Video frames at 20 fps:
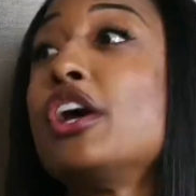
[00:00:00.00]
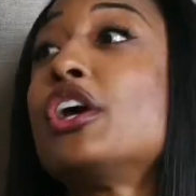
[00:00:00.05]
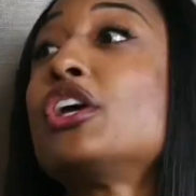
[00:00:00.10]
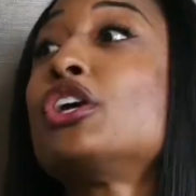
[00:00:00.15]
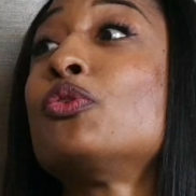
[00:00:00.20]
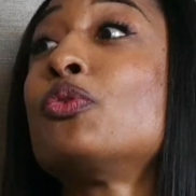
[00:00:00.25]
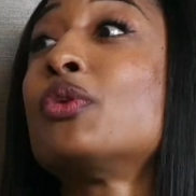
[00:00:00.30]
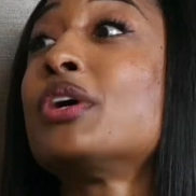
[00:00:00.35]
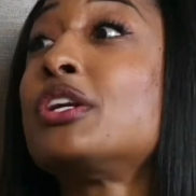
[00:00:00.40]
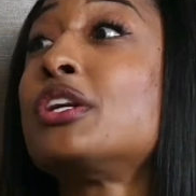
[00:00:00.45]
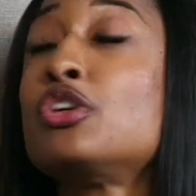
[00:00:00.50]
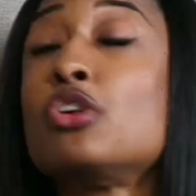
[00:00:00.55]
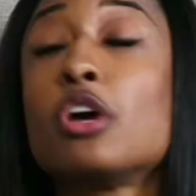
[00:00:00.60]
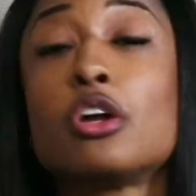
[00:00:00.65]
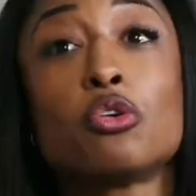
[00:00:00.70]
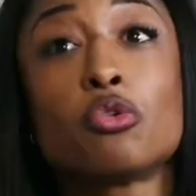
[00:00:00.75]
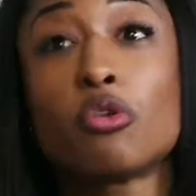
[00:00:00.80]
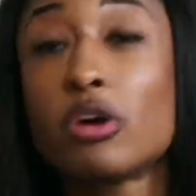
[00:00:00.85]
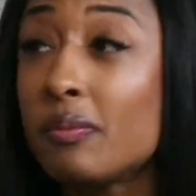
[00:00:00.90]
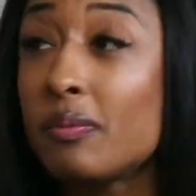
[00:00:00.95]
You would
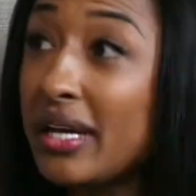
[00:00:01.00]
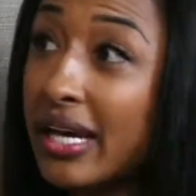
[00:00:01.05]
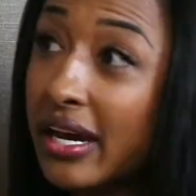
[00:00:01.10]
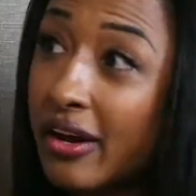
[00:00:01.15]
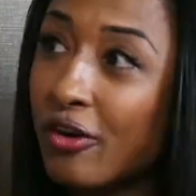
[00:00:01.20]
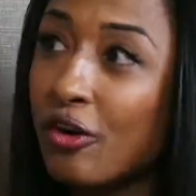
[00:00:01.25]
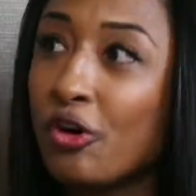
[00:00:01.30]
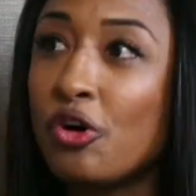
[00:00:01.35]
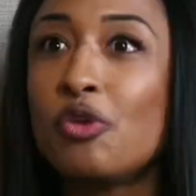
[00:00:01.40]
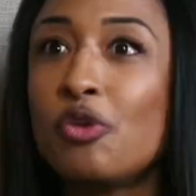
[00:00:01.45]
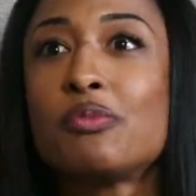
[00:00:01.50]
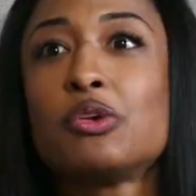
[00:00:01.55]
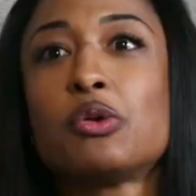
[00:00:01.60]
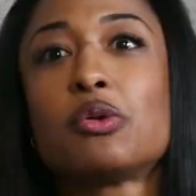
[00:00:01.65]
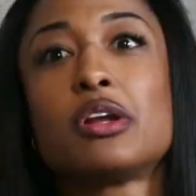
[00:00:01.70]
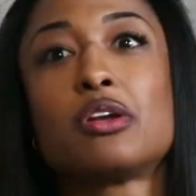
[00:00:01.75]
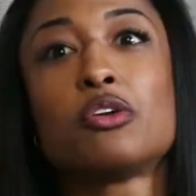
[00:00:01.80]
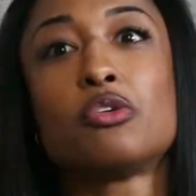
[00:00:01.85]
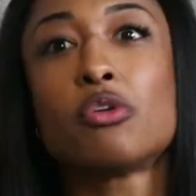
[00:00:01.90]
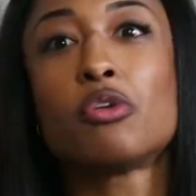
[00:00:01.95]
annoy me at home. You would
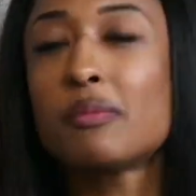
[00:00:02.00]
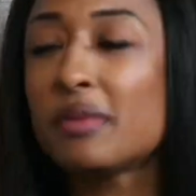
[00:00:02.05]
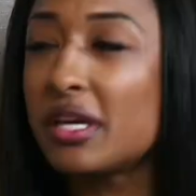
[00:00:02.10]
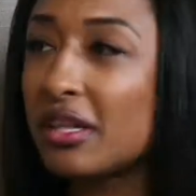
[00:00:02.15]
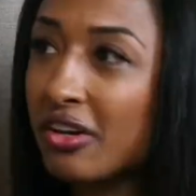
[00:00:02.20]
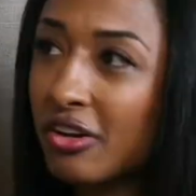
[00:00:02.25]
annoy me in